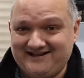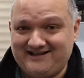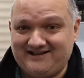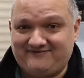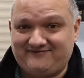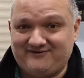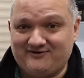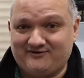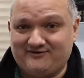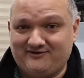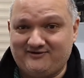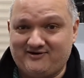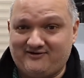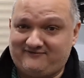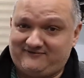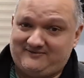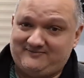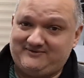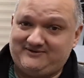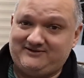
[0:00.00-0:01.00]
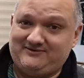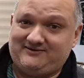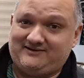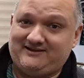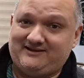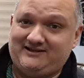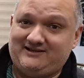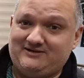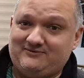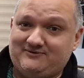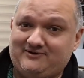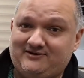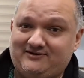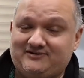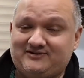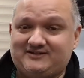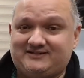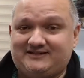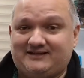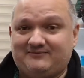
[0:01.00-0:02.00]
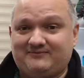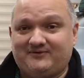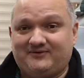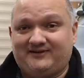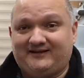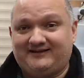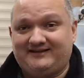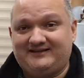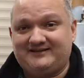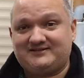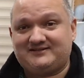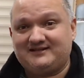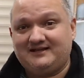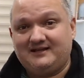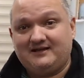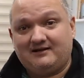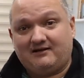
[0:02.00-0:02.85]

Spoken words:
if you're not from the UK, you won't understand what that is.